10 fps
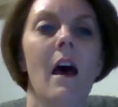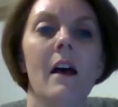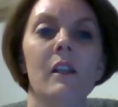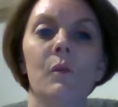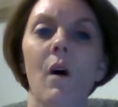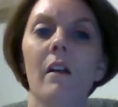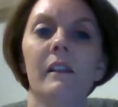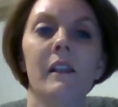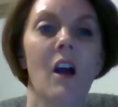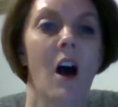as well
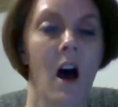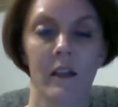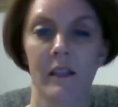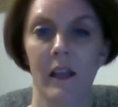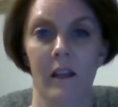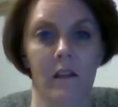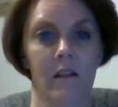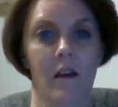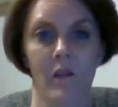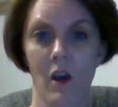as the content
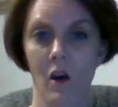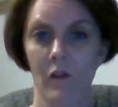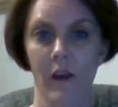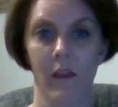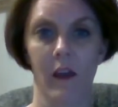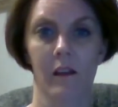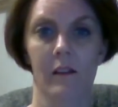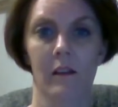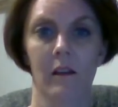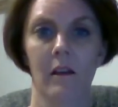of a code of
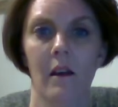ethics.